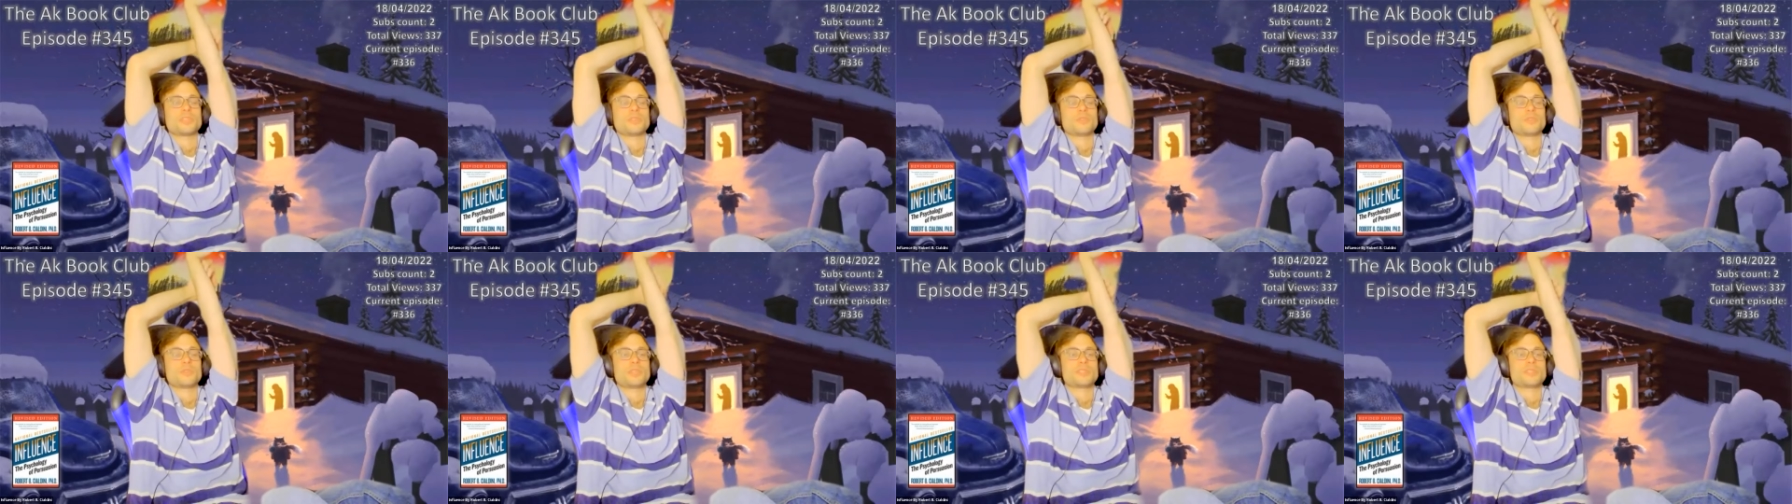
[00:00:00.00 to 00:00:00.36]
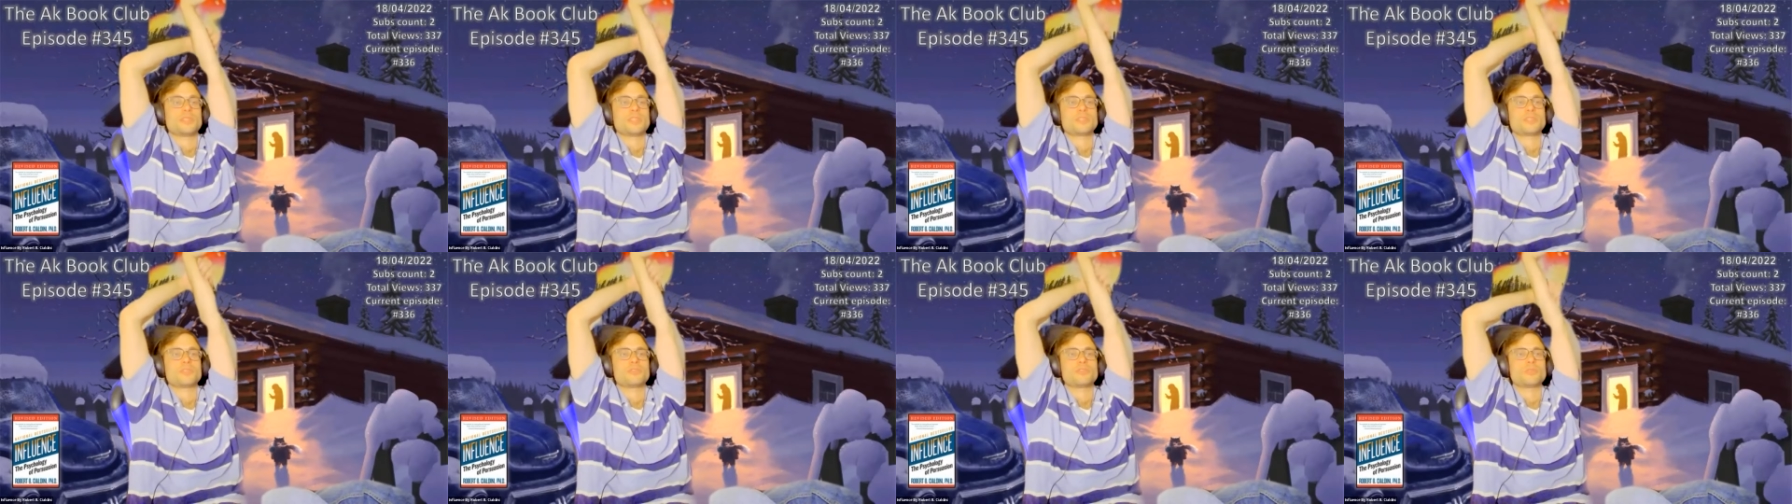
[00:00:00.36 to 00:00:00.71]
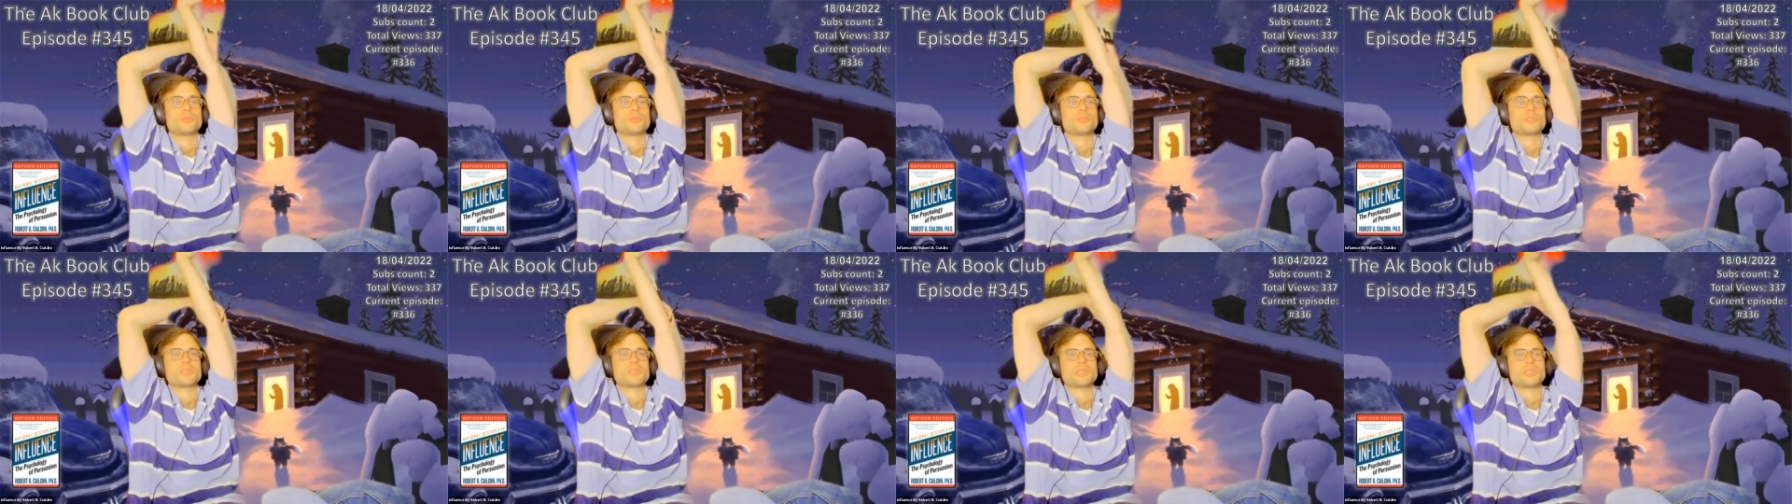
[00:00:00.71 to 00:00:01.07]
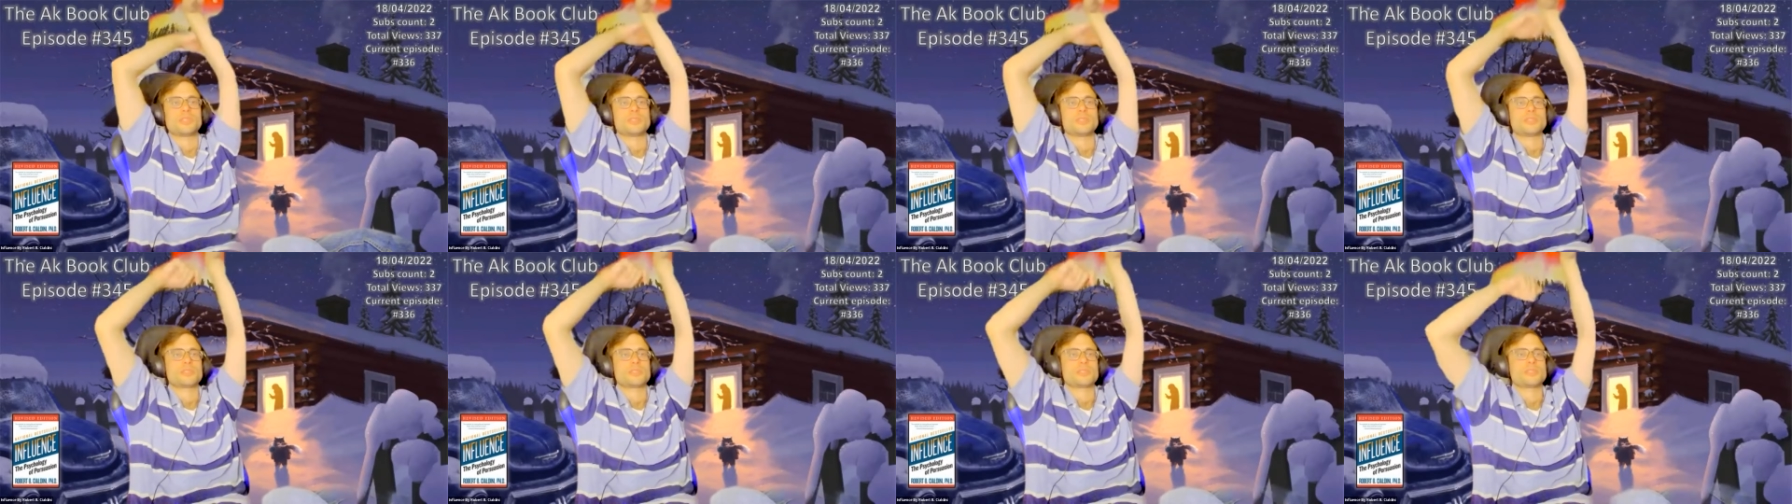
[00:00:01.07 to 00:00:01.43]
and got the link to the music
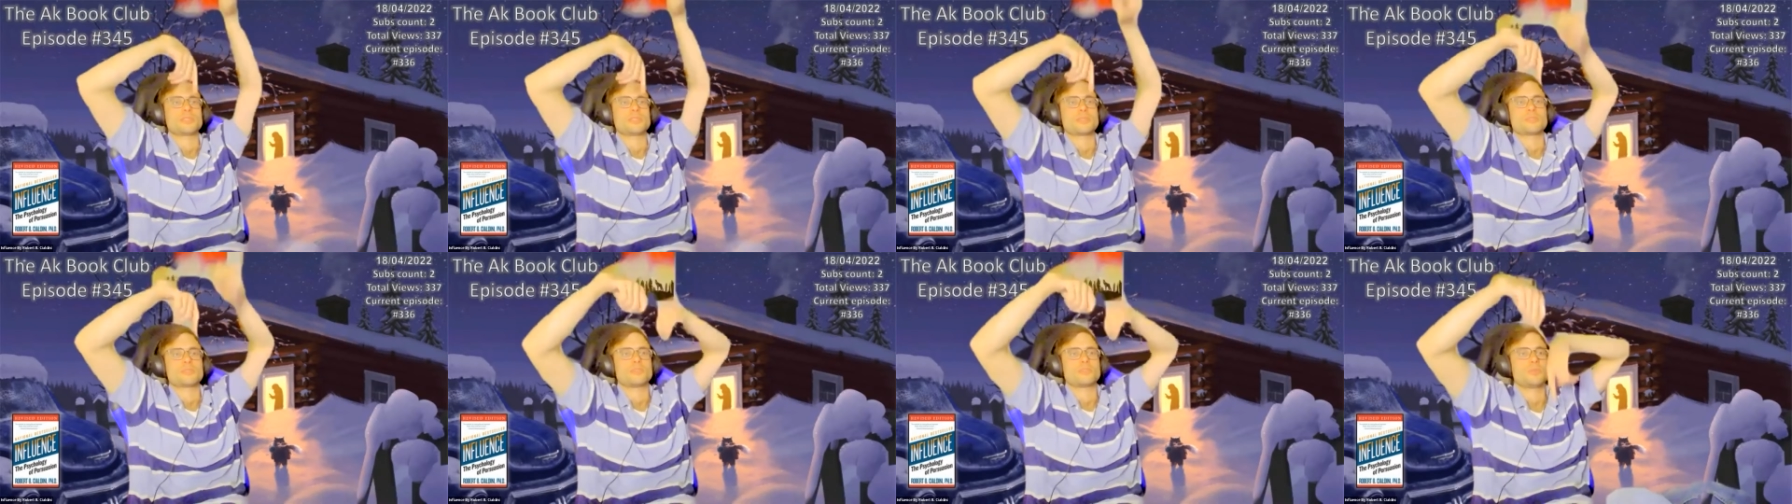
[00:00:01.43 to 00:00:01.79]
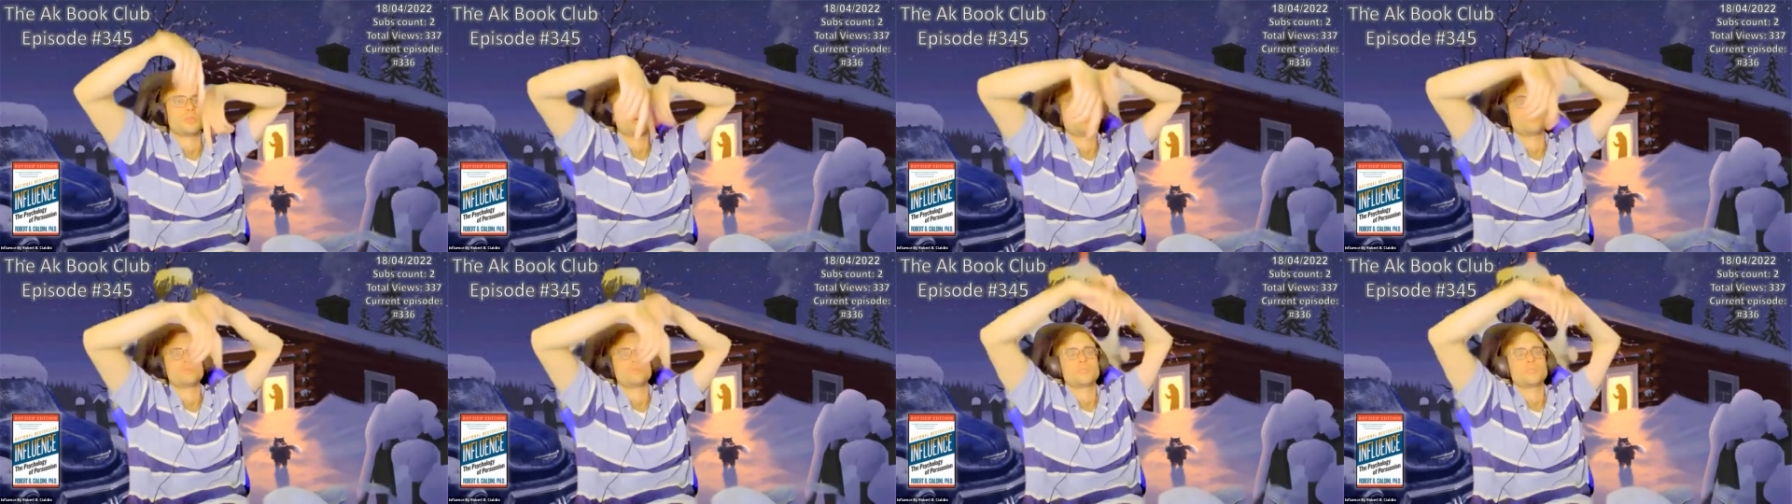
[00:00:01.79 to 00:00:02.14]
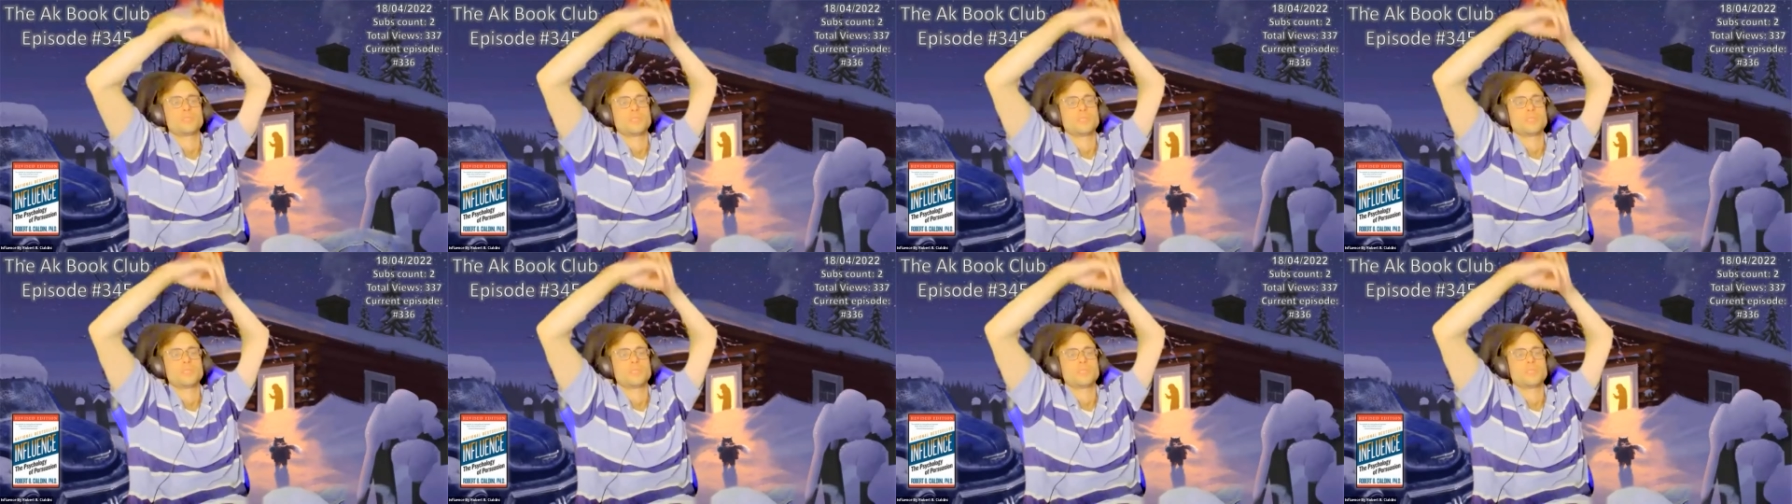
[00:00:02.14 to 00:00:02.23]
in the description below.